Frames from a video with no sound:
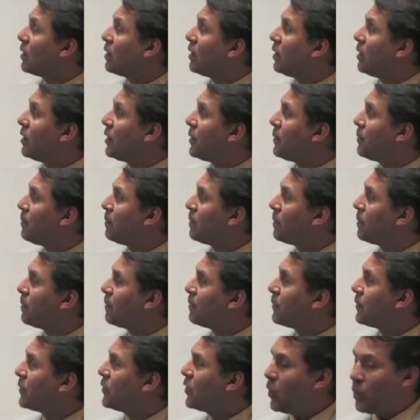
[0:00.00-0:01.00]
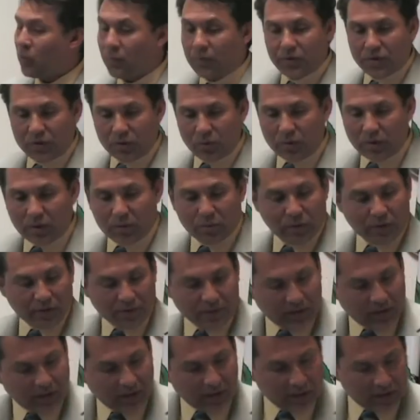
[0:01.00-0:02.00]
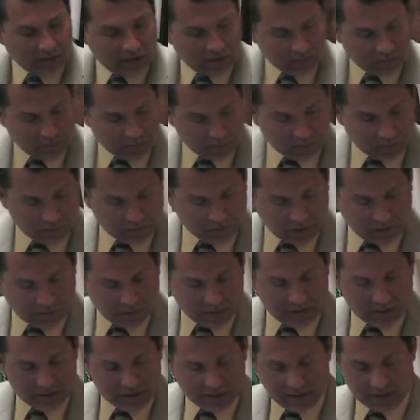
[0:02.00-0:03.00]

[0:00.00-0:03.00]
Um, so just really briefly, I think I'm supposed to cover this.